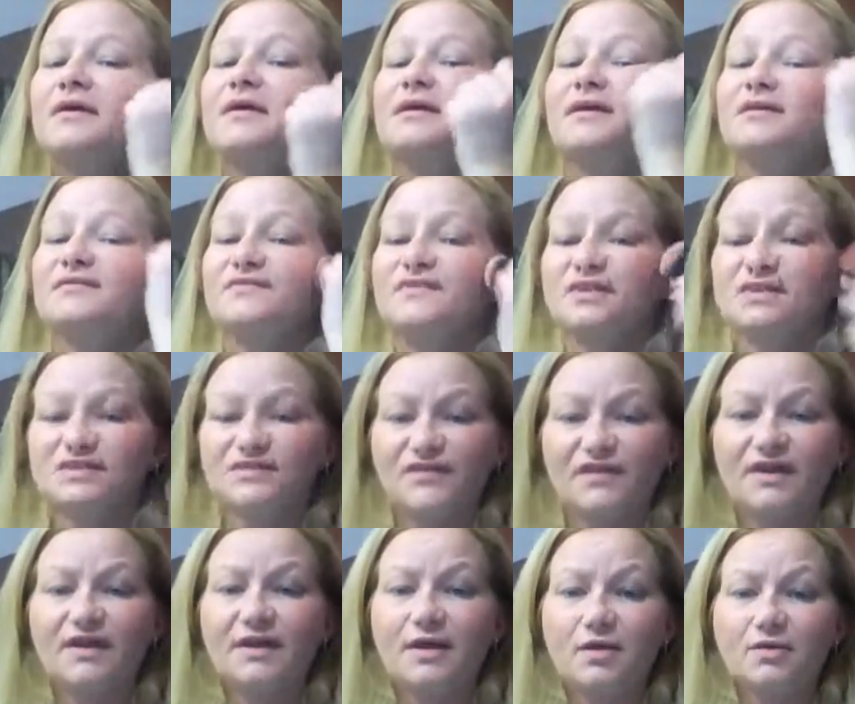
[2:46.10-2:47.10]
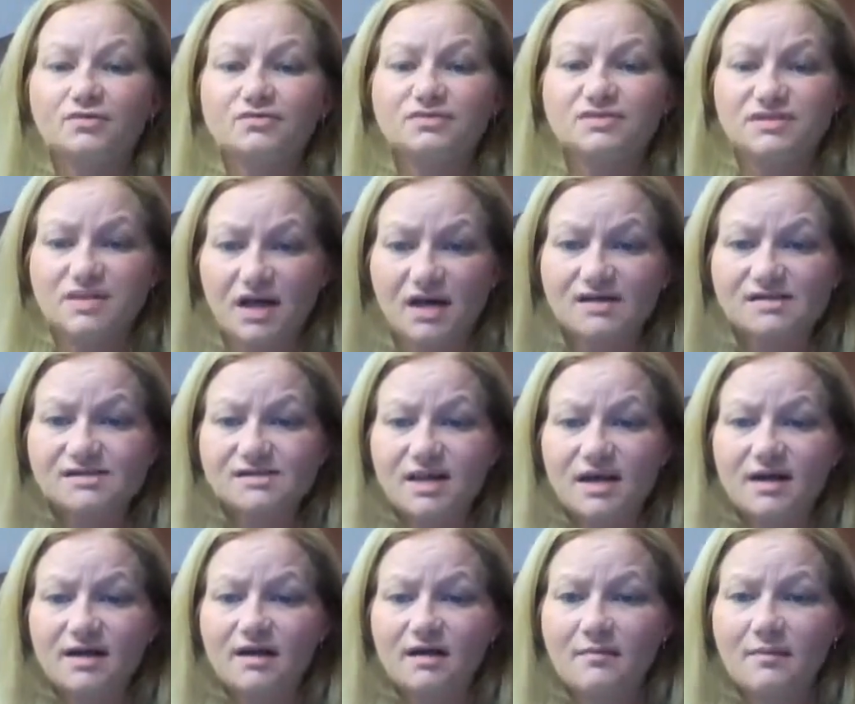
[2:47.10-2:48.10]
And if this video does
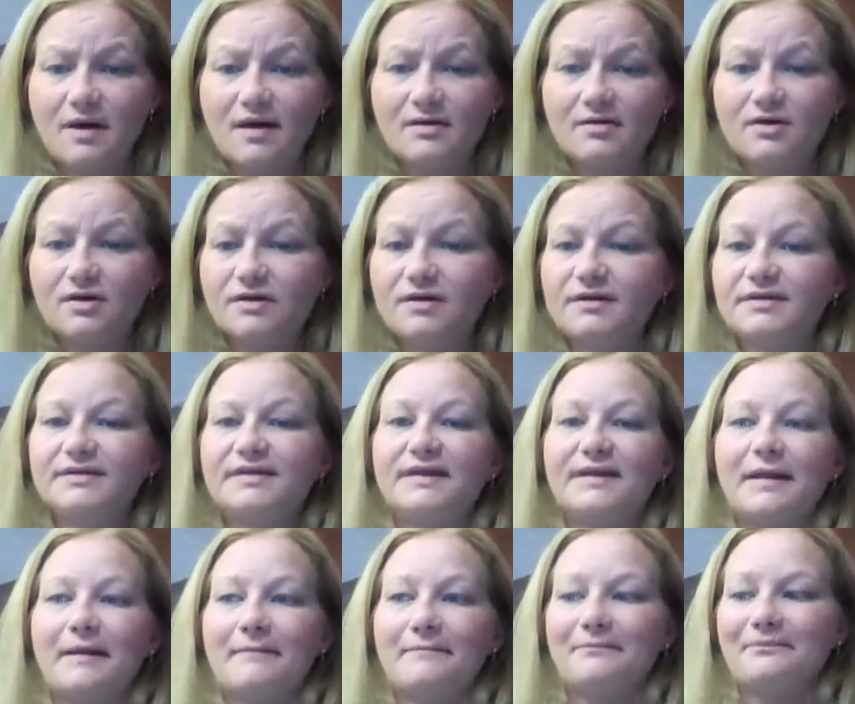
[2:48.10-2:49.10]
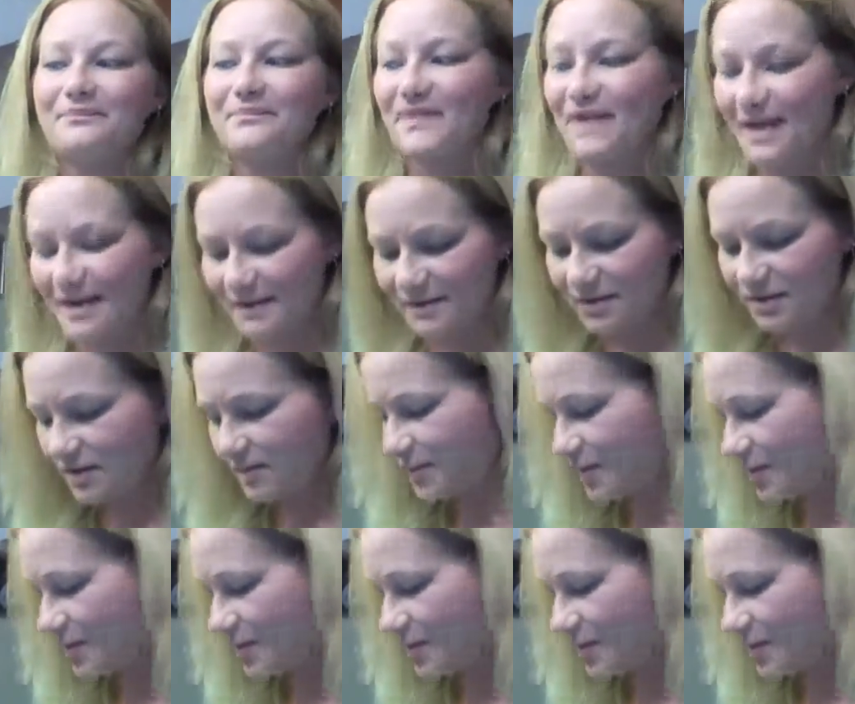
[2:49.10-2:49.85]
not come out good, then I'm not going to